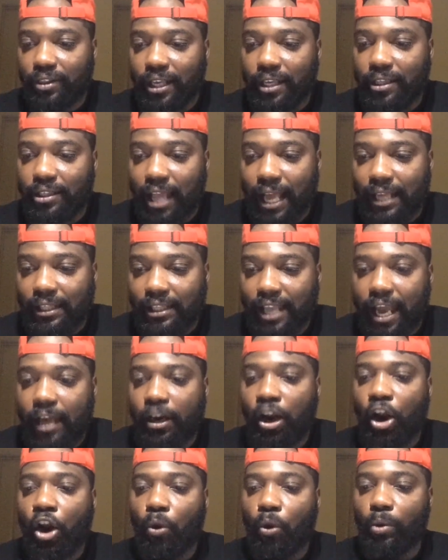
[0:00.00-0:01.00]
like that,
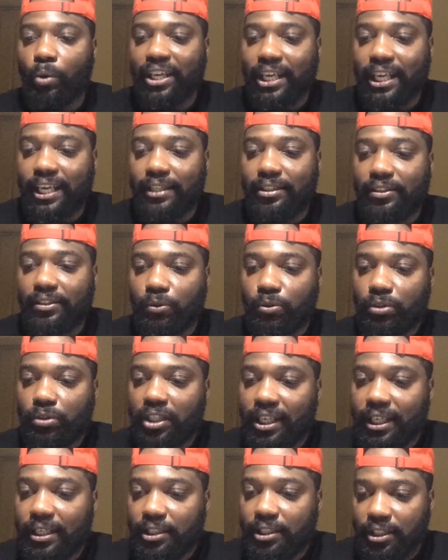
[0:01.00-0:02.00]
we need to teach